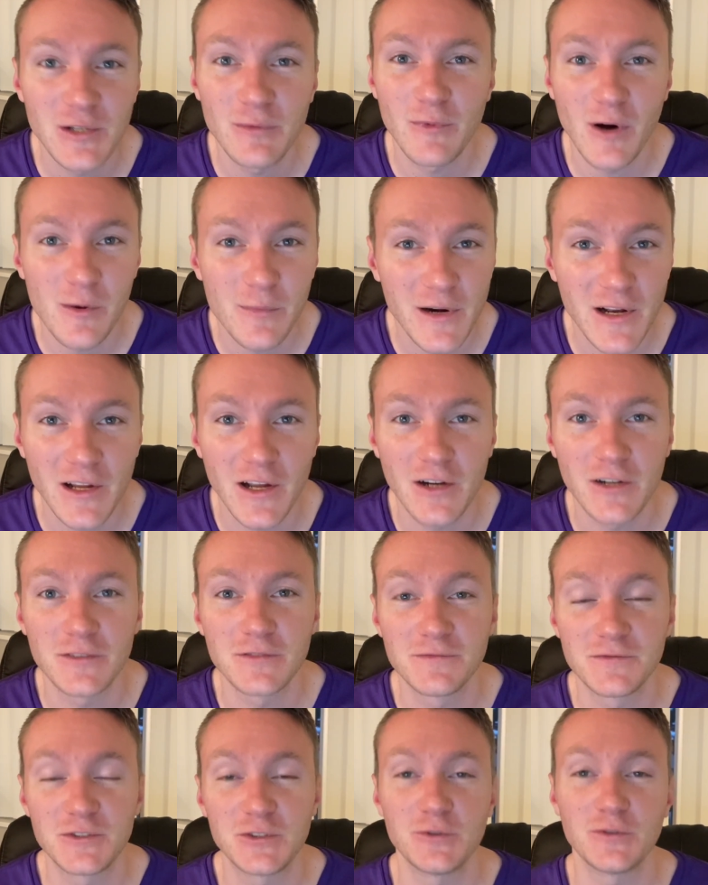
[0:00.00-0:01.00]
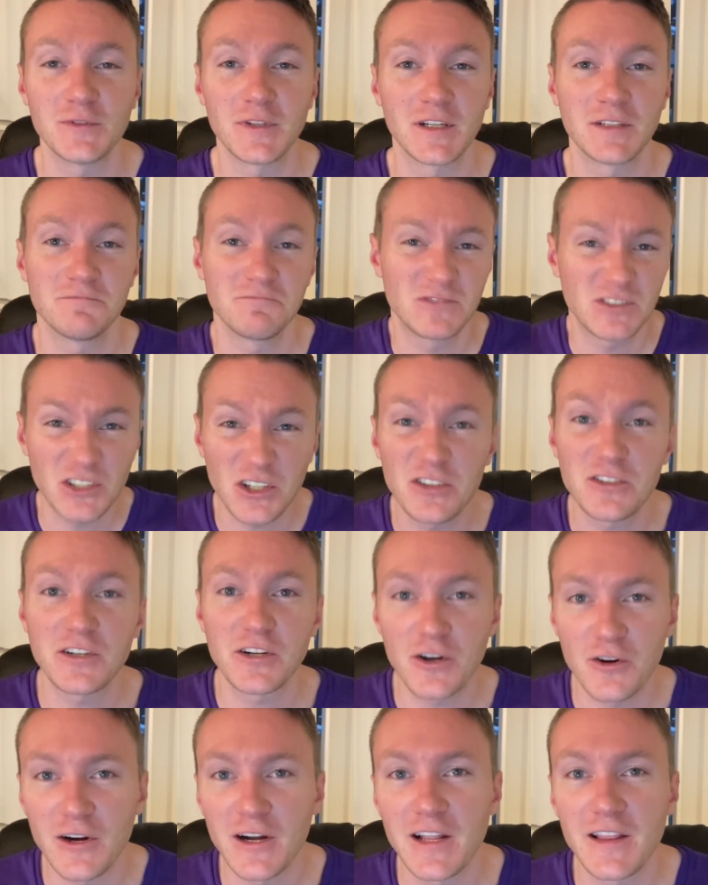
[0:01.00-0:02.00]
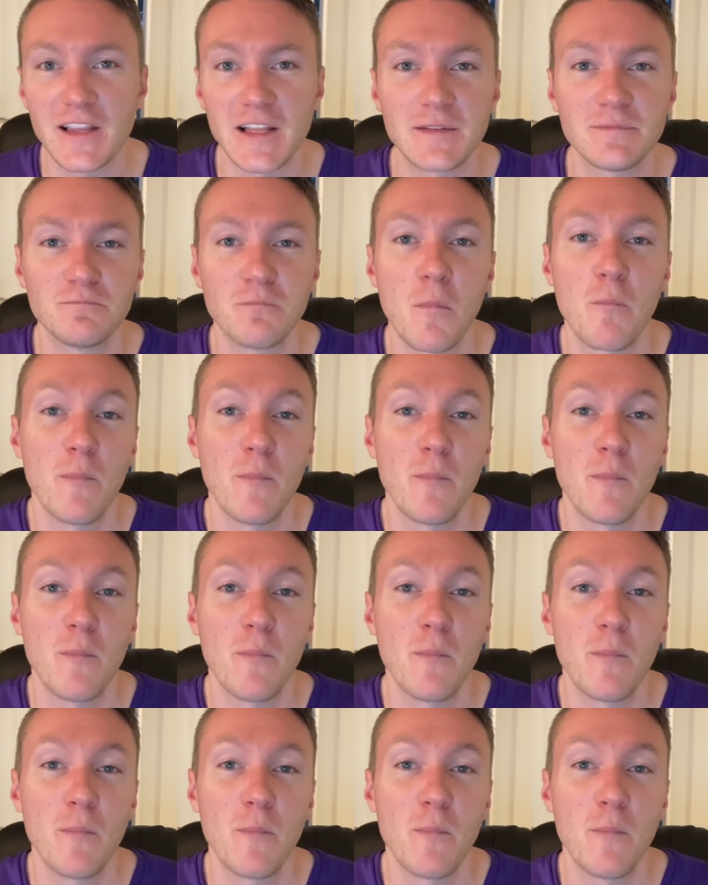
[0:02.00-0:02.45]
a moment ago to a certain degree that